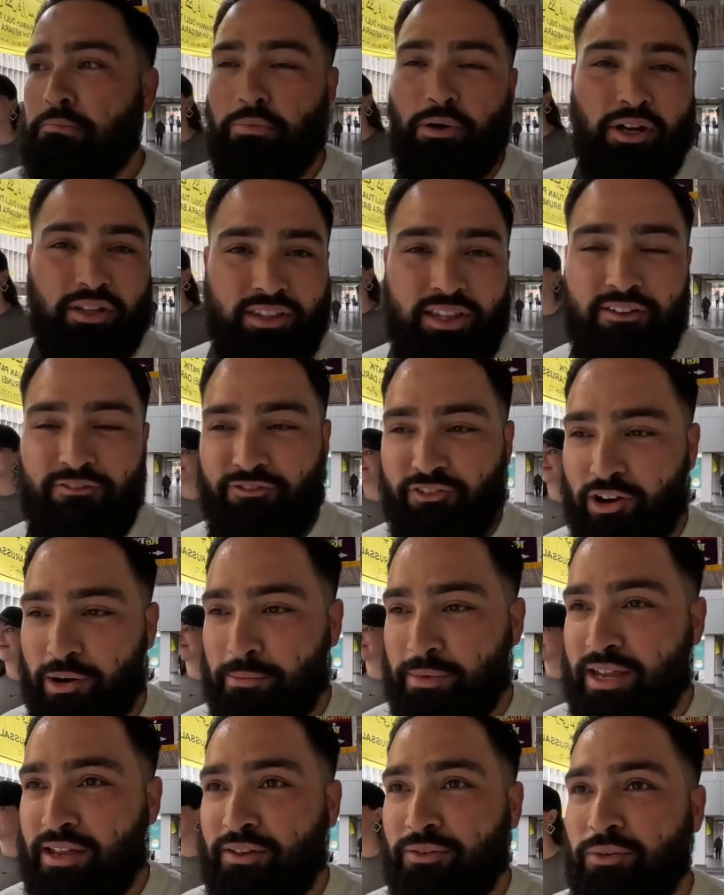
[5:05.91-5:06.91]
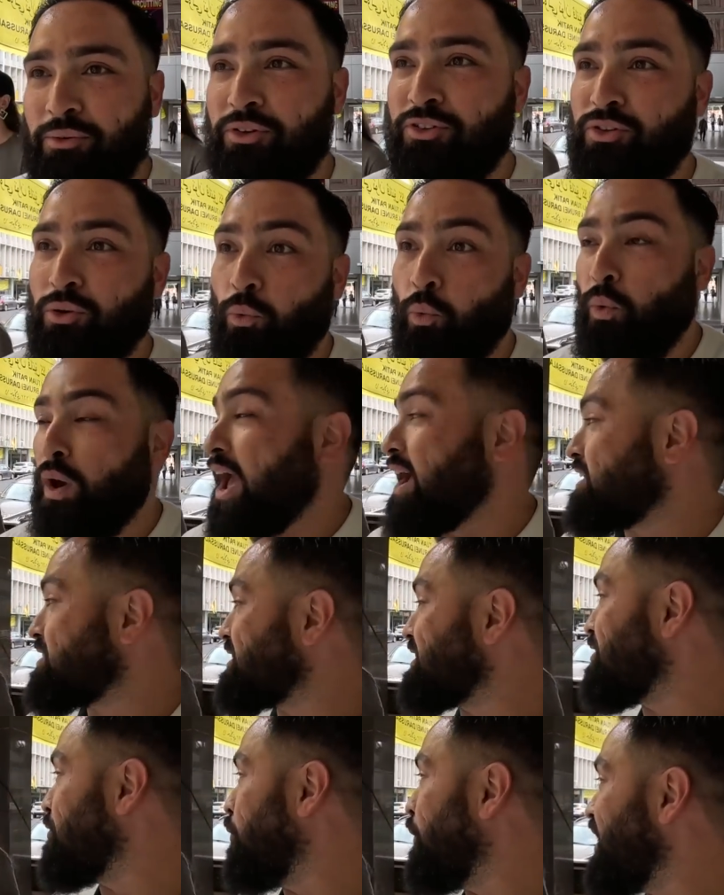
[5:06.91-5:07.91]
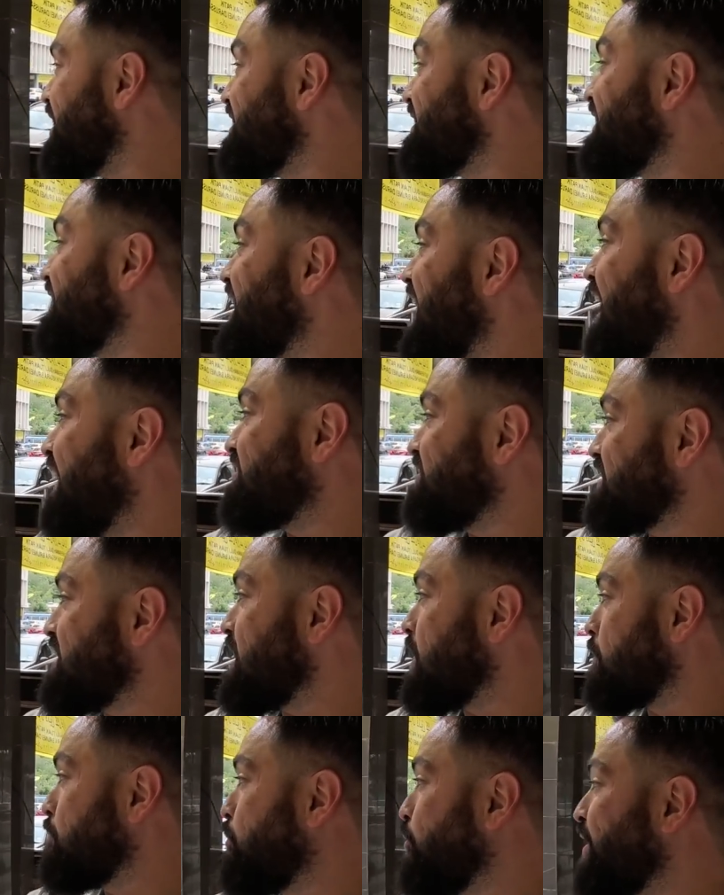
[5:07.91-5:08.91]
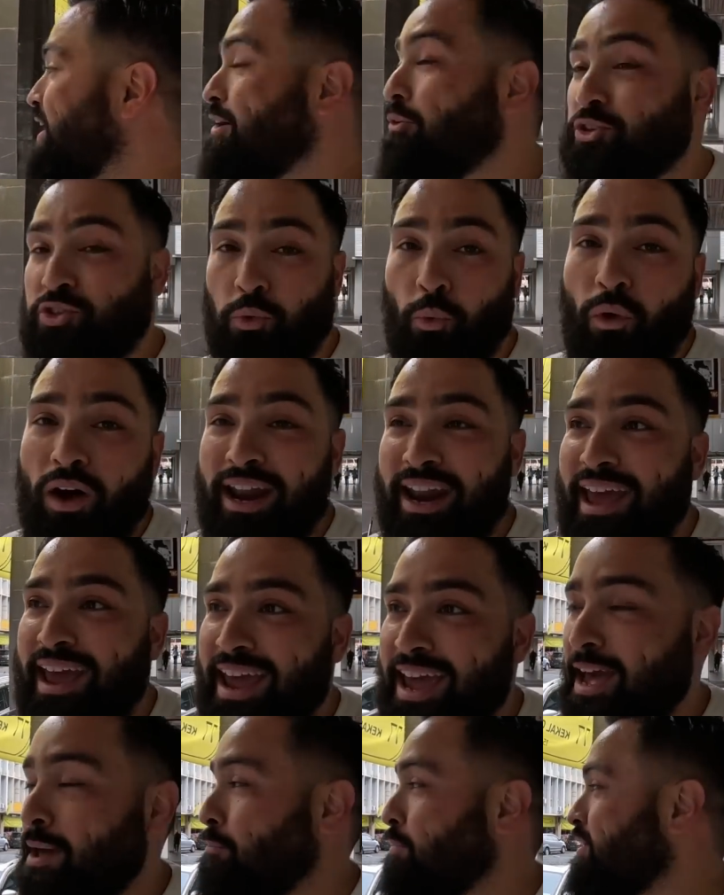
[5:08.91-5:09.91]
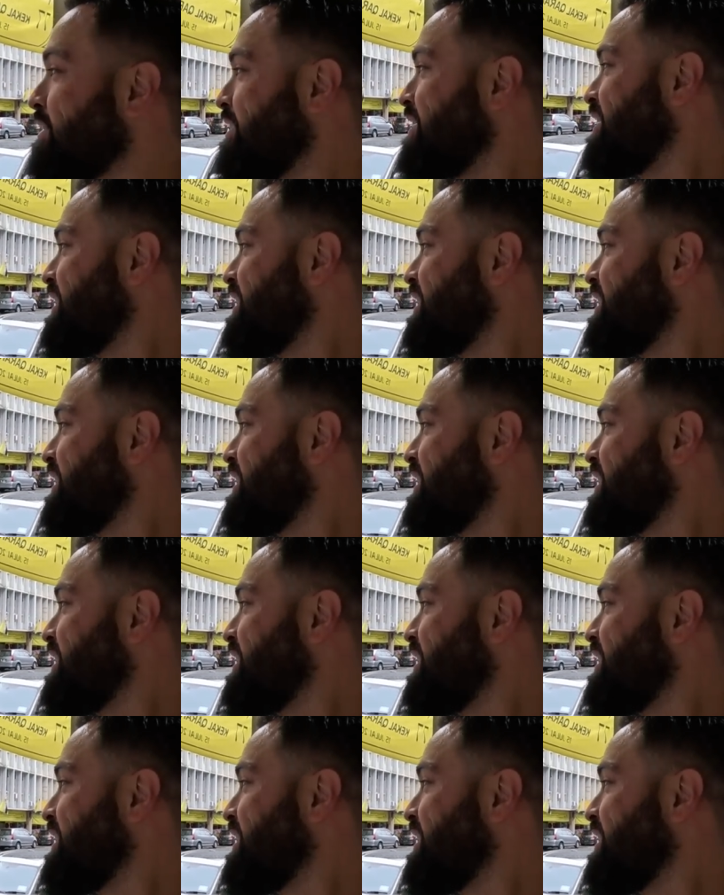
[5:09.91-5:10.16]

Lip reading: he booked it for me. Actually waited at the airport. It was 1 a.m.